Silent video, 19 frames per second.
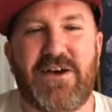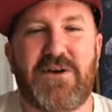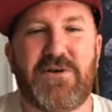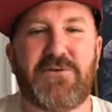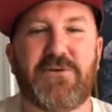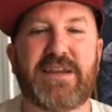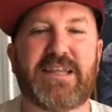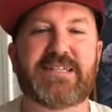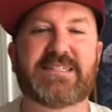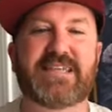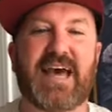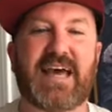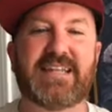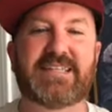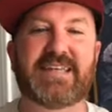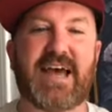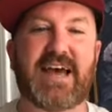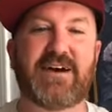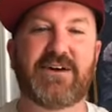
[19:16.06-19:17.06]
When he sat
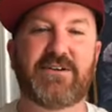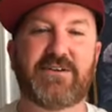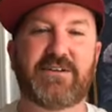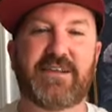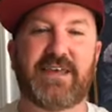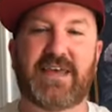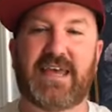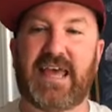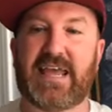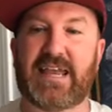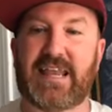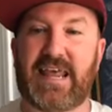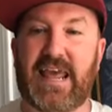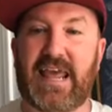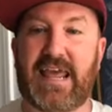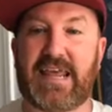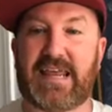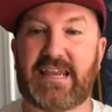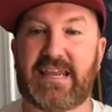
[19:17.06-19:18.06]
down and
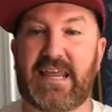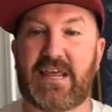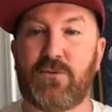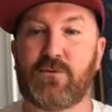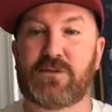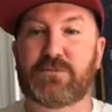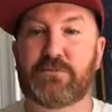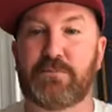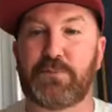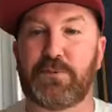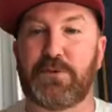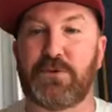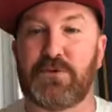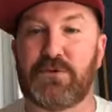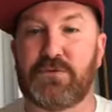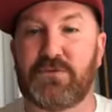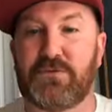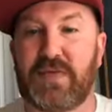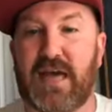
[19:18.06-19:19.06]
ate, it was
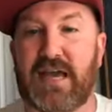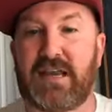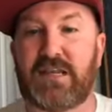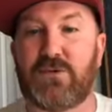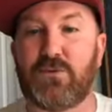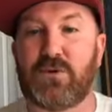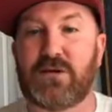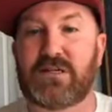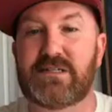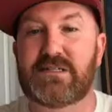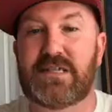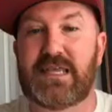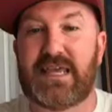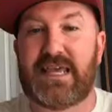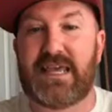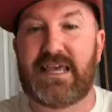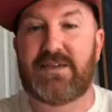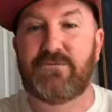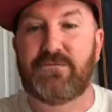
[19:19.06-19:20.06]
proof that he was,
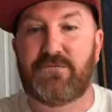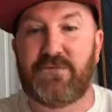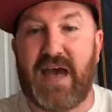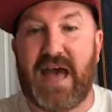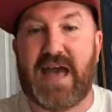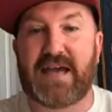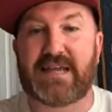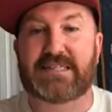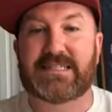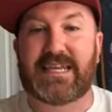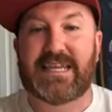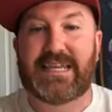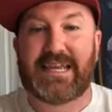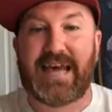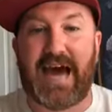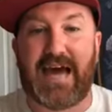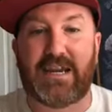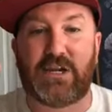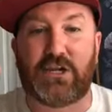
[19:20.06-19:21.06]
in fact,
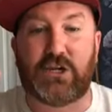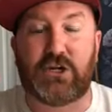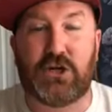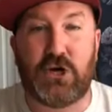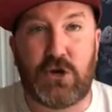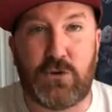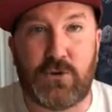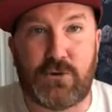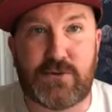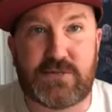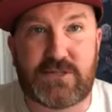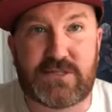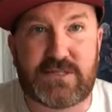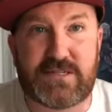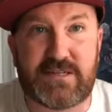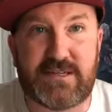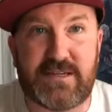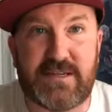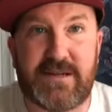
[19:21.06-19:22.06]
not a
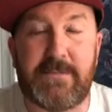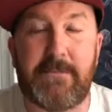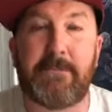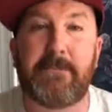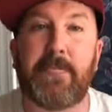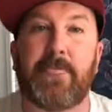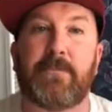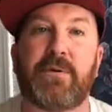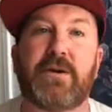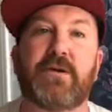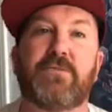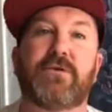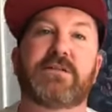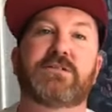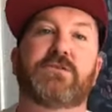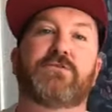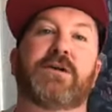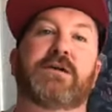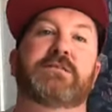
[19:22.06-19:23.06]
ghost, but a
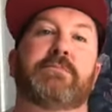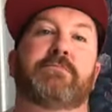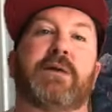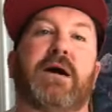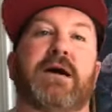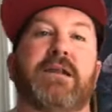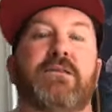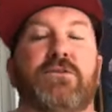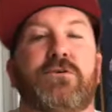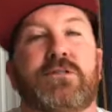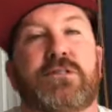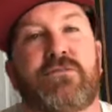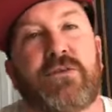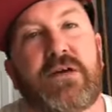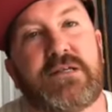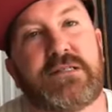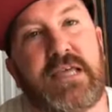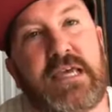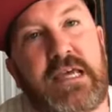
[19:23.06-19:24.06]
resurrected body. Those of
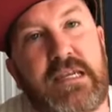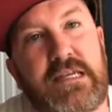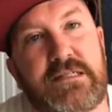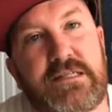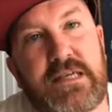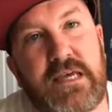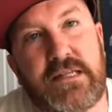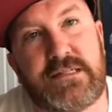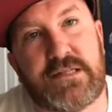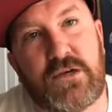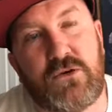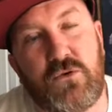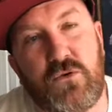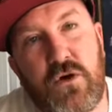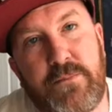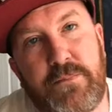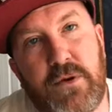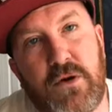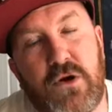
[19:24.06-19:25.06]
us 80s kids that grew
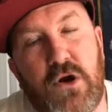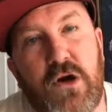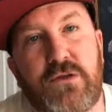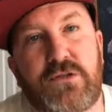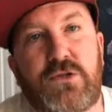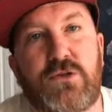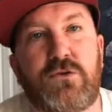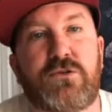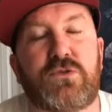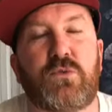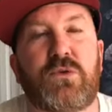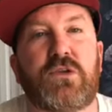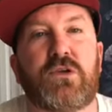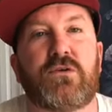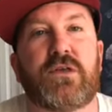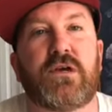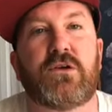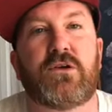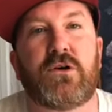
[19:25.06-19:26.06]
up on cartoons, we know
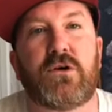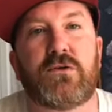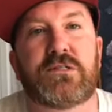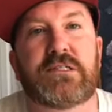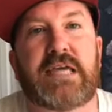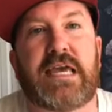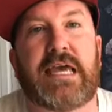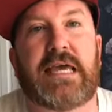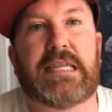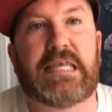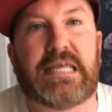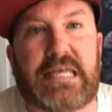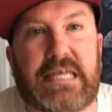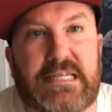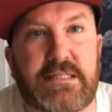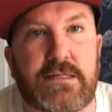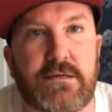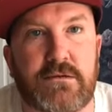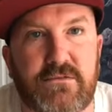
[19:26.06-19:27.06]
that ghosts can't
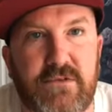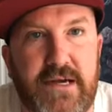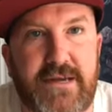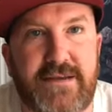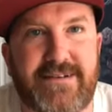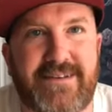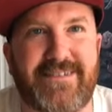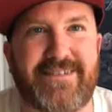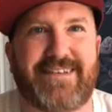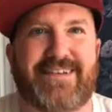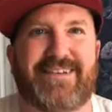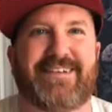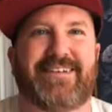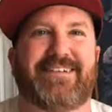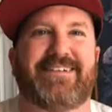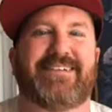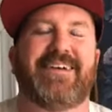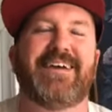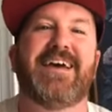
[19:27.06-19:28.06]
eat, right?
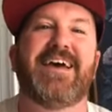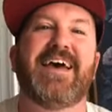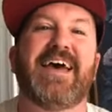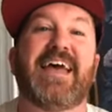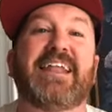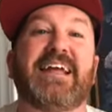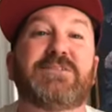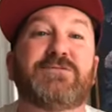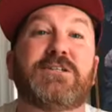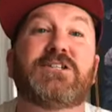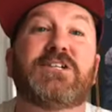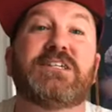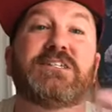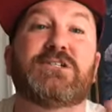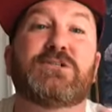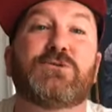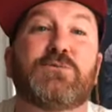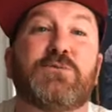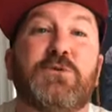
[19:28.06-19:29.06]
And that's what
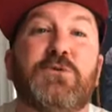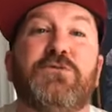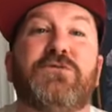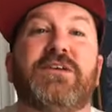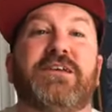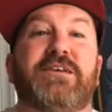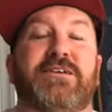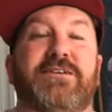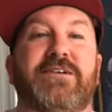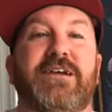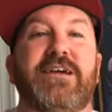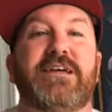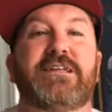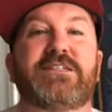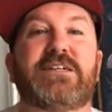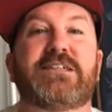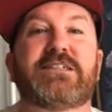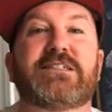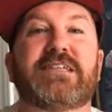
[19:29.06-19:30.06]
Jesus was proving here.
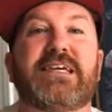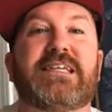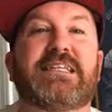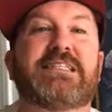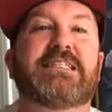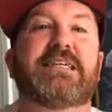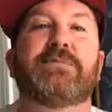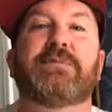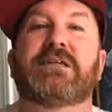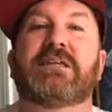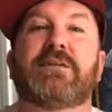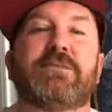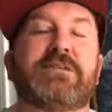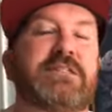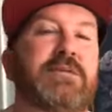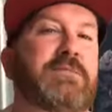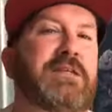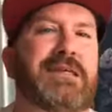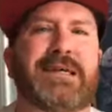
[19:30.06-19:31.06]
Jesus is like, just give me
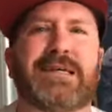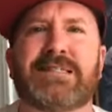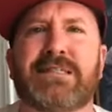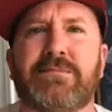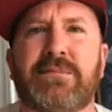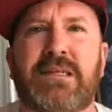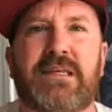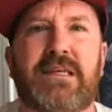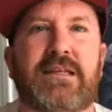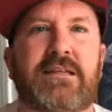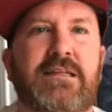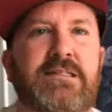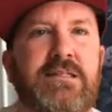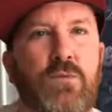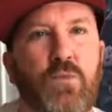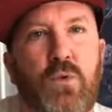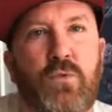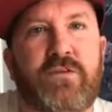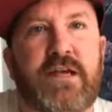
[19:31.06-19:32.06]
something. You got something to eat? And they
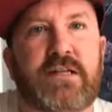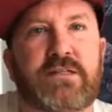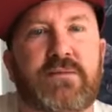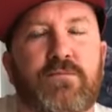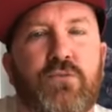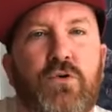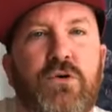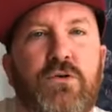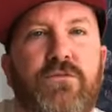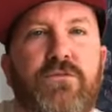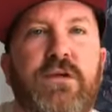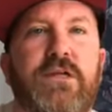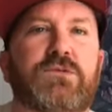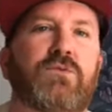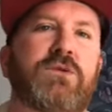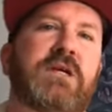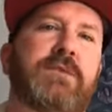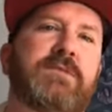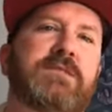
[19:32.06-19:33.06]
said, well, we got some broiled fish.
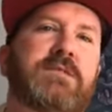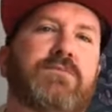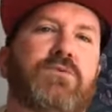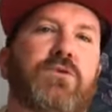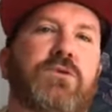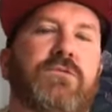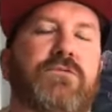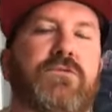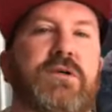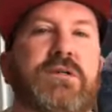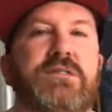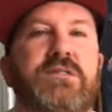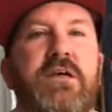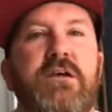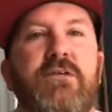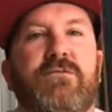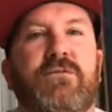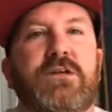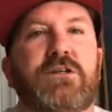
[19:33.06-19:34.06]
Well, give me some broiled
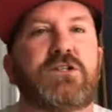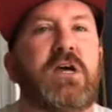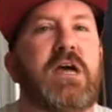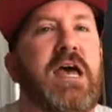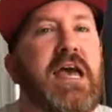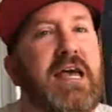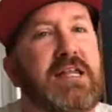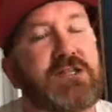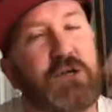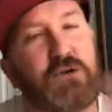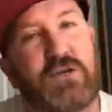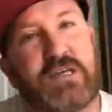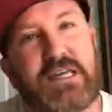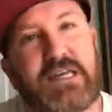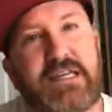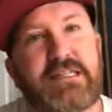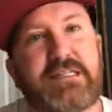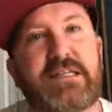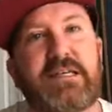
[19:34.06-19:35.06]
fish. And so he
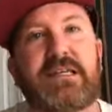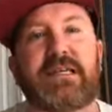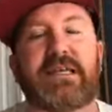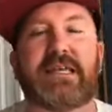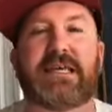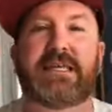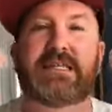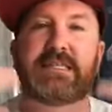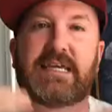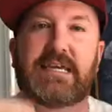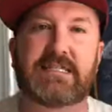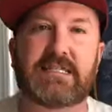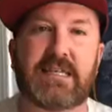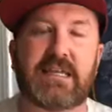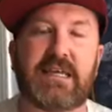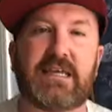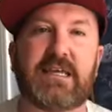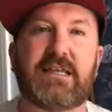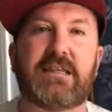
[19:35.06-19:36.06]
eats it, he takes it
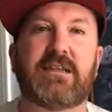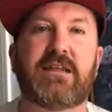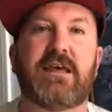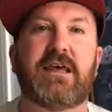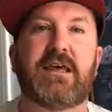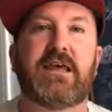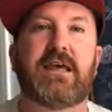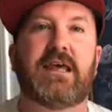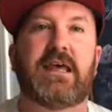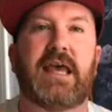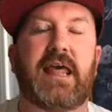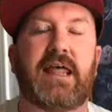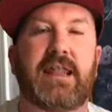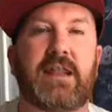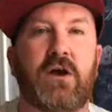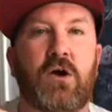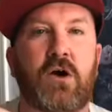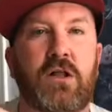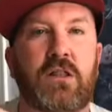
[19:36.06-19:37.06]
in,
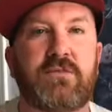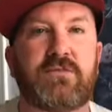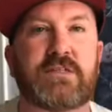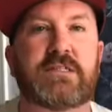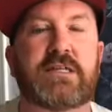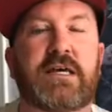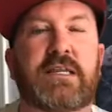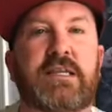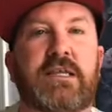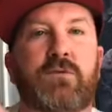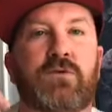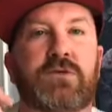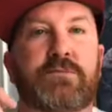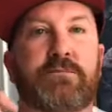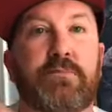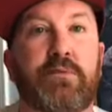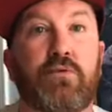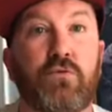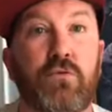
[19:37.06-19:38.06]
and all of a sudden it was
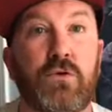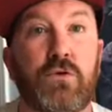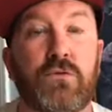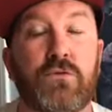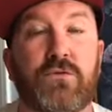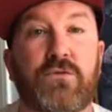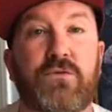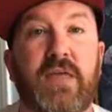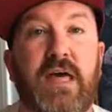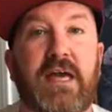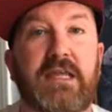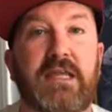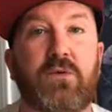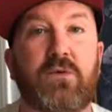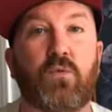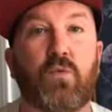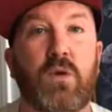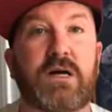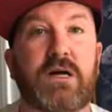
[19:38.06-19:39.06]
proof that he
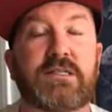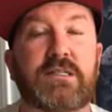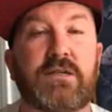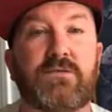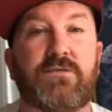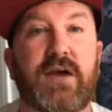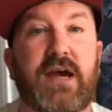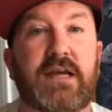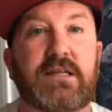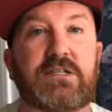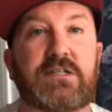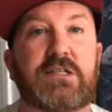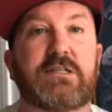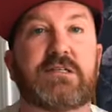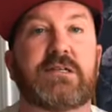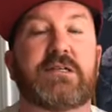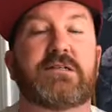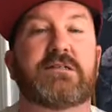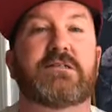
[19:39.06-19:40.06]
was, in fact,
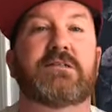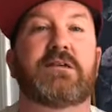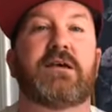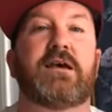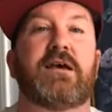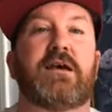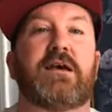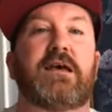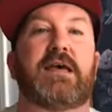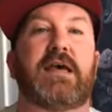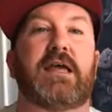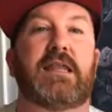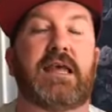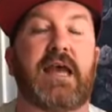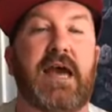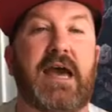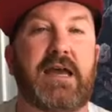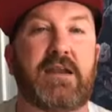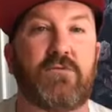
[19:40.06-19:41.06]
Jesus, and he
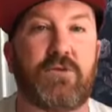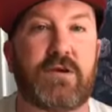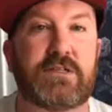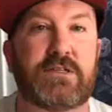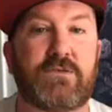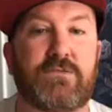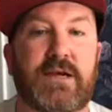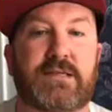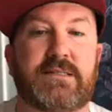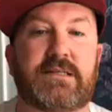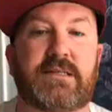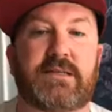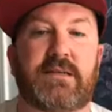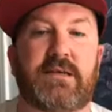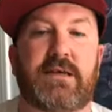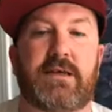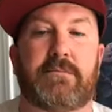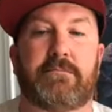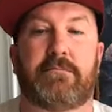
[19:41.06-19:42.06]
had a resurrected
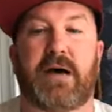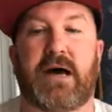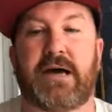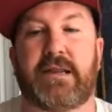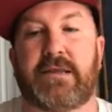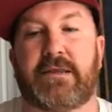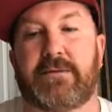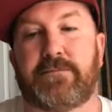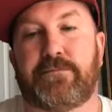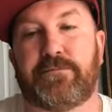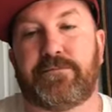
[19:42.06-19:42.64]
body.